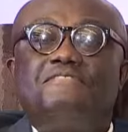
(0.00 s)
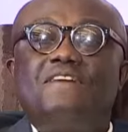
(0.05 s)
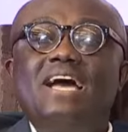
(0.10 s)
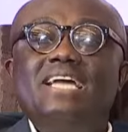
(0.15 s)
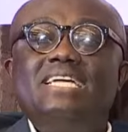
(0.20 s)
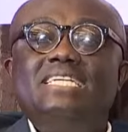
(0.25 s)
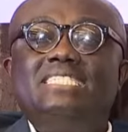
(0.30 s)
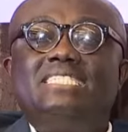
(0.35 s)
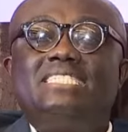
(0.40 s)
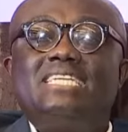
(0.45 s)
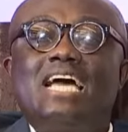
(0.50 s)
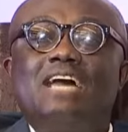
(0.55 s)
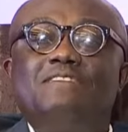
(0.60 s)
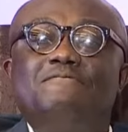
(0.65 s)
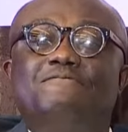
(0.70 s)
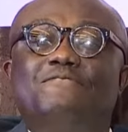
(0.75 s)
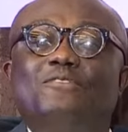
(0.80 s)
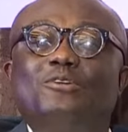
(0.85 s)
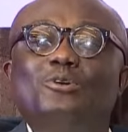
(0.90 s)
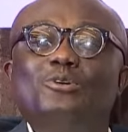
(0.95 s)
find
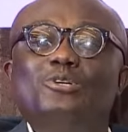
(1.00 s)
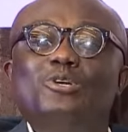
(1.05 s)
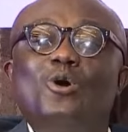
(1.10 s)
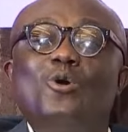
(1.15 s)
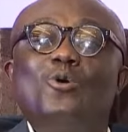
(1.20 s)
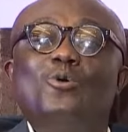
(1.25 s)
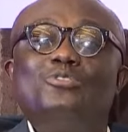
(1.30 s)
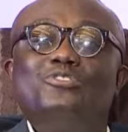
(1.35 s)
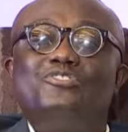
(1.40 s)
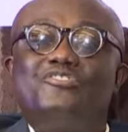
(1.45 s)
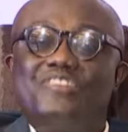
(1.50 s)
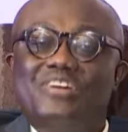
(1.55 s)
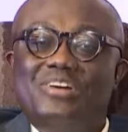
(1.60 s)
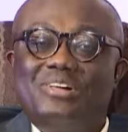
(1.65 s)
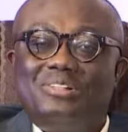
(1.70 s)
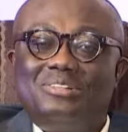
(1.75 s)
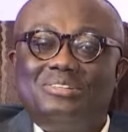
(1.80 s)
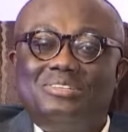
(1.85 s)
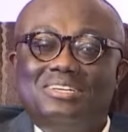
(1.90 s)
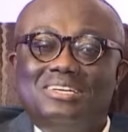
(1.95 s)
and follow your own
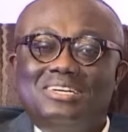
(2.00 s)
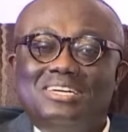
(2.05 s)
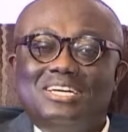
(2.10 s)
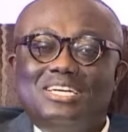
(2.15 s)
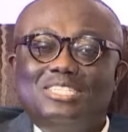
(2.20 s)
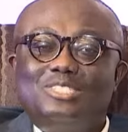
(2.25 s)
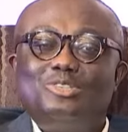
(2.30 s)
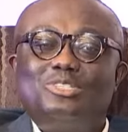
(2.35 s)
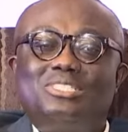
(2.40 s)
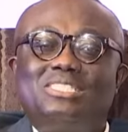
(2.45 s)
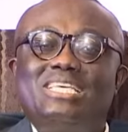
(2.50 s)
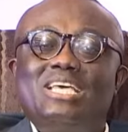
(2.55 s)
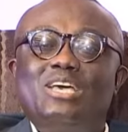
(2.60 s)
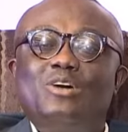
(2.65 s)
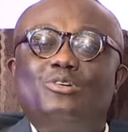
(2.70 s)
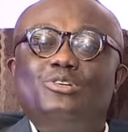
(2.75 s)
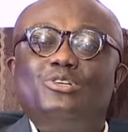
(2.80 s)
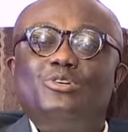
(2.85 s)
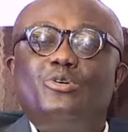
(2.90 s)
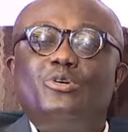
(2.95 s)
trail. To stay
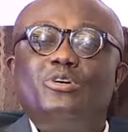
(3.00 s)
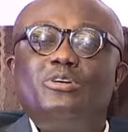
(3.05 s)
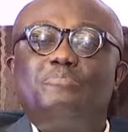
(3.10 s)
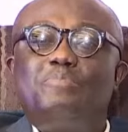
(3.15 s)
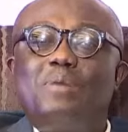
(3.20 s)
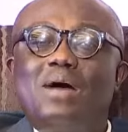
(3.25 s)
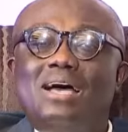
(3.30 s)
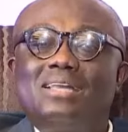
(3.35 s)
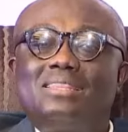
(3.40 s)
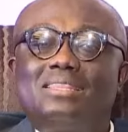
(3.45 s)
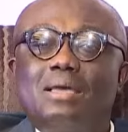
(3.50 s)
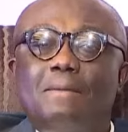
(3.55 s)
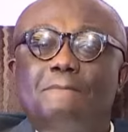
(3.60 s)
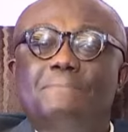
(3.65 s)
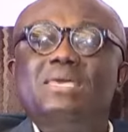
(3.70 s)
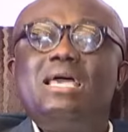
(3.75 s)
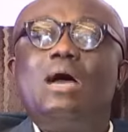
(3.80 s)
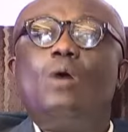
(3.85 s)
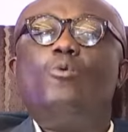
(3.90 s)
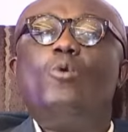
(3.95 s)
on your own path,
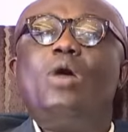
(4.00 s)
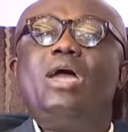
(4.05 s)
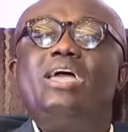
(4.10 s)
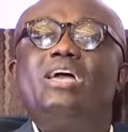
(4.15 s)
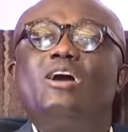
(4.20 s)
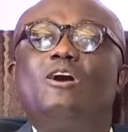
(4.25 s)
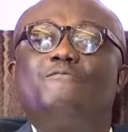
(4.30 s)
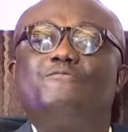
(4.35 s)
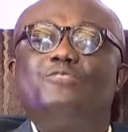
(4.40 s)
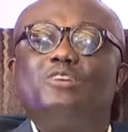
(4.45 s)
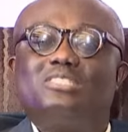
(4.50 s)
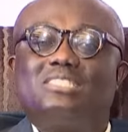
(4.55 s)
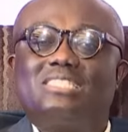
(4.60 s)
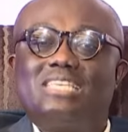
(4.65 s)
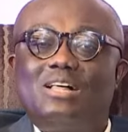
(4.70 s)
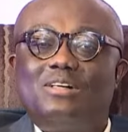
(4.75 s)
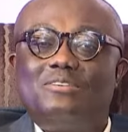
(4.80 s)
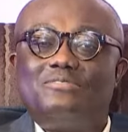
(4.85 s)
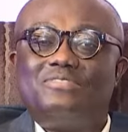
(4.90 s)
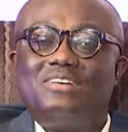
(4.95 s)
be aware of
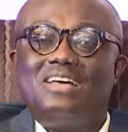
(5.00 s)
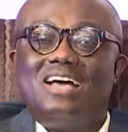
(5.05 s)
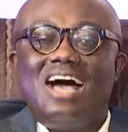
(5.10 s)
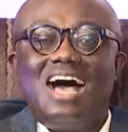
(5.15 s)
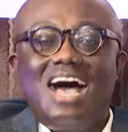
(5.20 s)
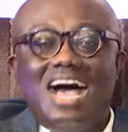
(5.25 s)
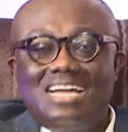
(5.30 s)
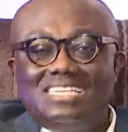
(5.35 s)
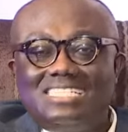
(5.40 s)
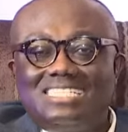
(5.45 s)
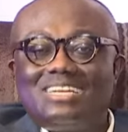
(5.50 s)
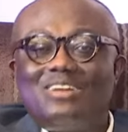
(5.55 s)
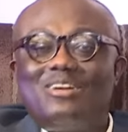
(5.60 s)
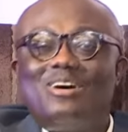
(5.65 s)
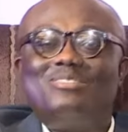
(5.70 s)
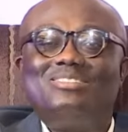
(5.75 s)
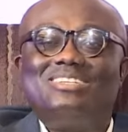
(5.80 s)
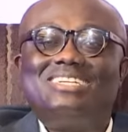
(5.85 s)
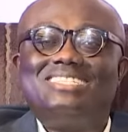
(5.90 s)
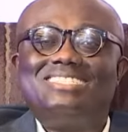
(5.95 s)
yourself and
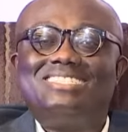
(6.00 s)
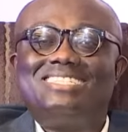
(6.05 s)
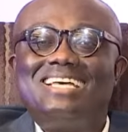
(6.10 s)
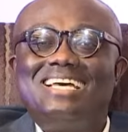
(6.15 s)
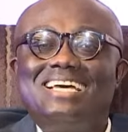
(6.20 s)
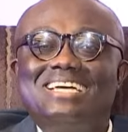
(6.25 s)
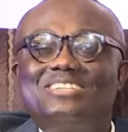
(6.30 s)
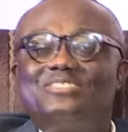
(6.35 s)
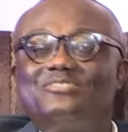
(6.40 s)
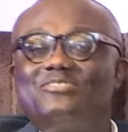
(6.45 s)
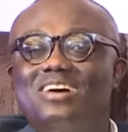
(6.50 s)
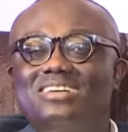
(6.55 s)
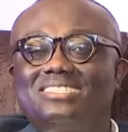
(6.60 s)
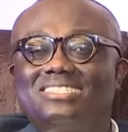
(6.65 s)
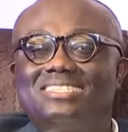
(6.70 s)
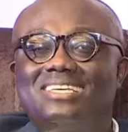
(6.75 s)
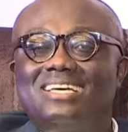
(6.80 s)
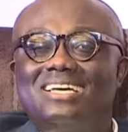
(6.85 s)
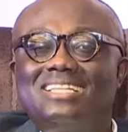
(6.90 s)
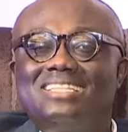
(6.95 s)
surroundings.
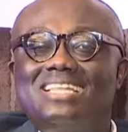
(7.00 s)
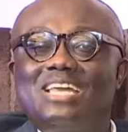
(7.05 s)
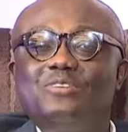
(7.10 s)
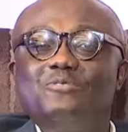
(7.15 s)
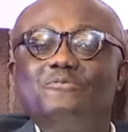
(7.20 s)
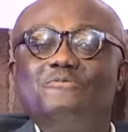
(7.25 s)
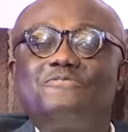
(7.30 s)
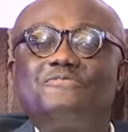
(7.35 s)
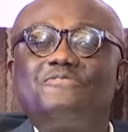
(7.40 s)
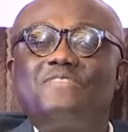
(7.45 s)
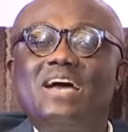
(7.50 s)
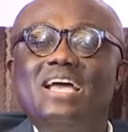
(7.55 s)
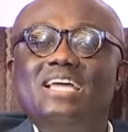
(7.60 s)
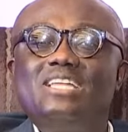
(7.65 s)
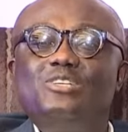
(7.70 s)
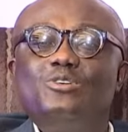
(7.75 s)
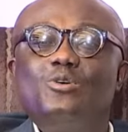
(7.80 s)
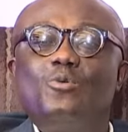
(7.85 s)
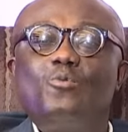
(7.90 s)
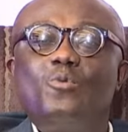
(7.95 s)
Trust that you
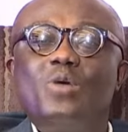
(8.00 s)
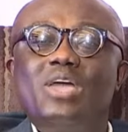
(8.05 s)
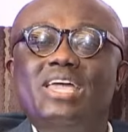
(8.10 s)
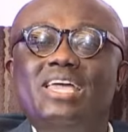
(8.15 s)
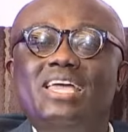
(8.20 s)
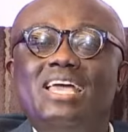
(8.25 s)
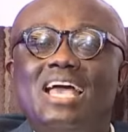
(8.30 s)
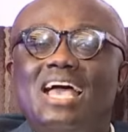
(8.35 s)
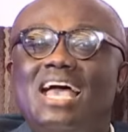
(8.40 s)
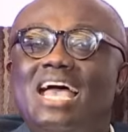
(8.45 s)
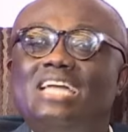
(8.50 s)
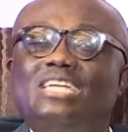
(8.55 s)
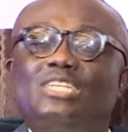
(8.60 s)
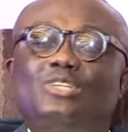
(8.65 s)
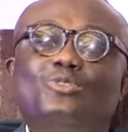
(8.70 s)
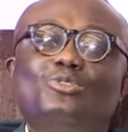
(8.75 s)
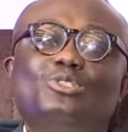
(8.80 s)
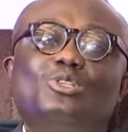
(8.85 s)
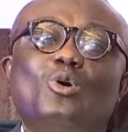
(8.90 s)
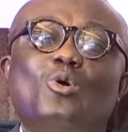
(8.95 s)
find your way
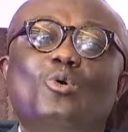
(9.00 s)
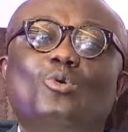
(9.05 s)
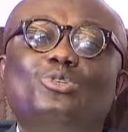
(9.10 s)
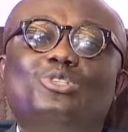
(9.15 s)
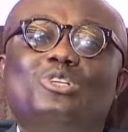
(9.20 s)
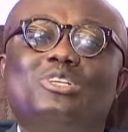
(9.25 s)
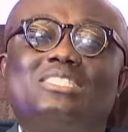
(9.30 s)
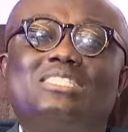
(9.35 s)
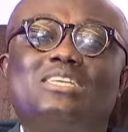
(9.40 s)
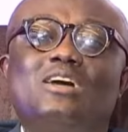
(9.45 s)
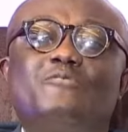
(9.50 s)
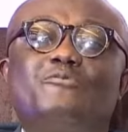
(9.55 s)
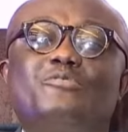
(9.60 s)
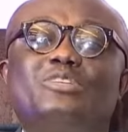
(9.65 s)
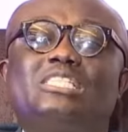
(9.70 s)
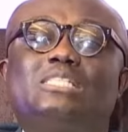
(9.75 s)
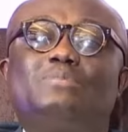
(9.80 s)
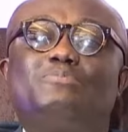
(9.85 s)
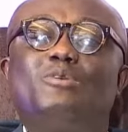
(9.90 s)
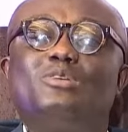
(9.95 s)
and don't hold yourself
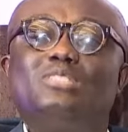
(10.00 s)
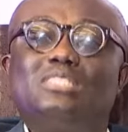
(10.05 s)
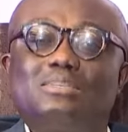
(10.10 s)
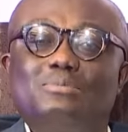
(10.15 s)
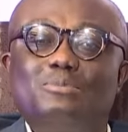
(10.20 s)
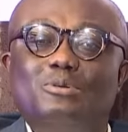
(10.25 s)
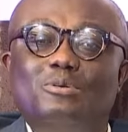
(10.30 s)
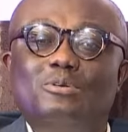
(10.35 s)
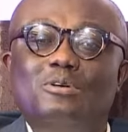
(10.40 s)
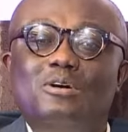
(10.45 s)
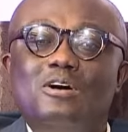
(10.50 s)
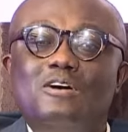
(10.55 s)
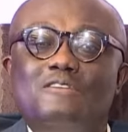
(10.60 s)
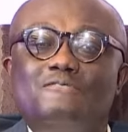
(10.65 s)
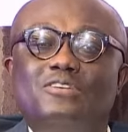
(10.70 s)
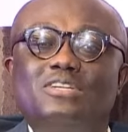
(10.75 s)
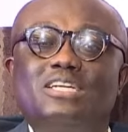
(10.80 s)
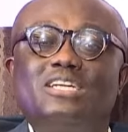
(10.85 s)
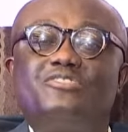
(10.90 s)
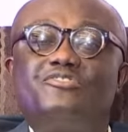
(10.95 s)
responsible
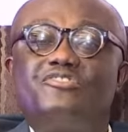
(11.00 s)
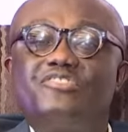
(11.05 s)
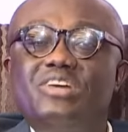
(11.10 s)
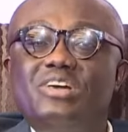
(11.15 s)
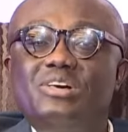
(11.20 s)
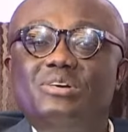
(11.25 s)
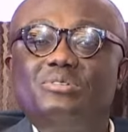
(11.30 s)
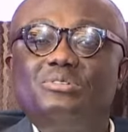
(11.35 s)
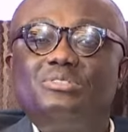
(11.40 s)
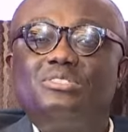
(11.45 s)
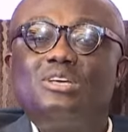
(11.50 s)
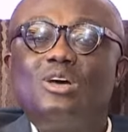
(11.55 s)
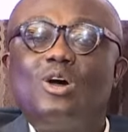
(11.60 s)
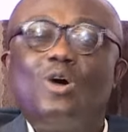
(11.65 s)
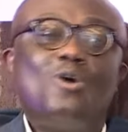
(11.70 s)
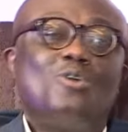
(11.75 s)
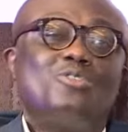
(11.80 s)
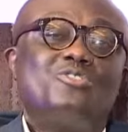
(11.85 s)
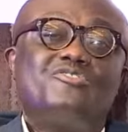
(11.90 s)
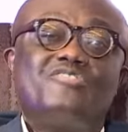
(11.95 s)
for the trails
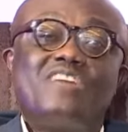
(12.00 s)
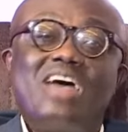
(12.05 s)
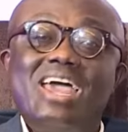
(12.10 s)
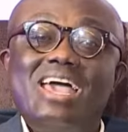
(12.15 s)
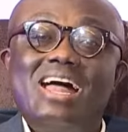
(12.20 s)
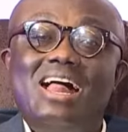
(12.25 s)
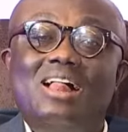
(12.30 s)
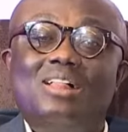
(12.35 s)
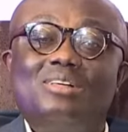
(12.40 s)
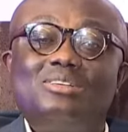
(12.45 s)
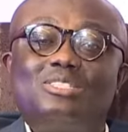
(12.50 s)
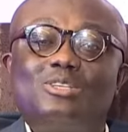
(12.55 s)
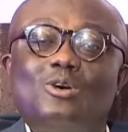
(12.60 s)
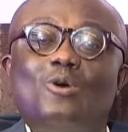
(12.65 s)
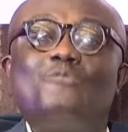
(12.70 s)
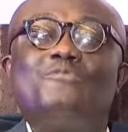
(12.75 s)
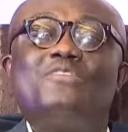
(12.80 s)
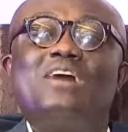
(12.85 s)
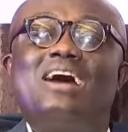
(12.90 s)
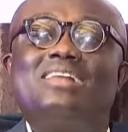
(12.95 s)
or trials
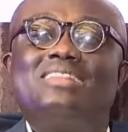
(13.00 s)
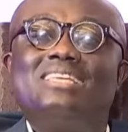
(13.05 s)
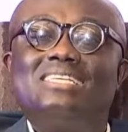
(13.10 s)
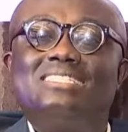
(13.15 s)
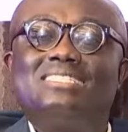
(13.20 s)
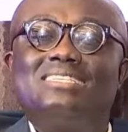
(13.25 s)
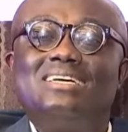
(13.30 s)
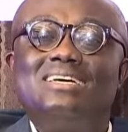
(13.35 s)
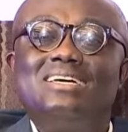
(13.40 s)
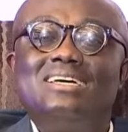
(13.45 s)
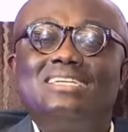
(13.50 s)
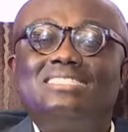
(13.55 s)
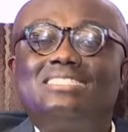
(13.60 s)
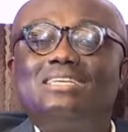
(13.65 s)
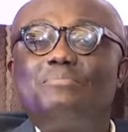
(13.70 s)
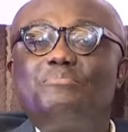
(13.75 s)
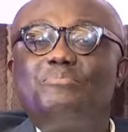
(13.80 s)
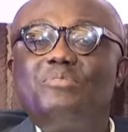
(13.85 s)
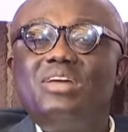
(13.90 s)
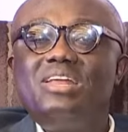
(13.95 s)
of others.
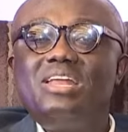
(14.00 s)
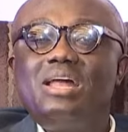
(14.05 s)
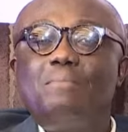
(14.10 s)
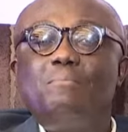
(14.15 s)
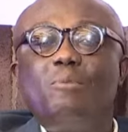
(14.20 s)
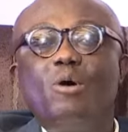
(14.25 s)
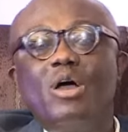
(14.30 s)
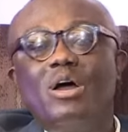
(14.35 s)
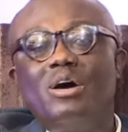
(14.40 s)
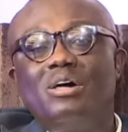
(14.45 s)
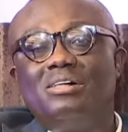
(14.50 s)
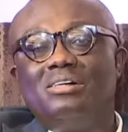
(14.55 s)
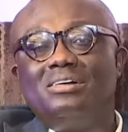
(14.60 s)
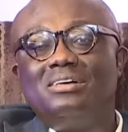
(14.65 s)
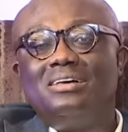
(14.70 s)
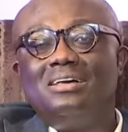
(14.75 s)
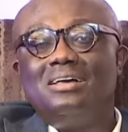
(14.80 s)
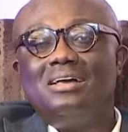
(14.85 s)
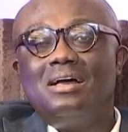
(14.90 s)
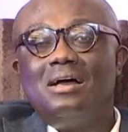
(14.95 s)
Sabrina Moyle,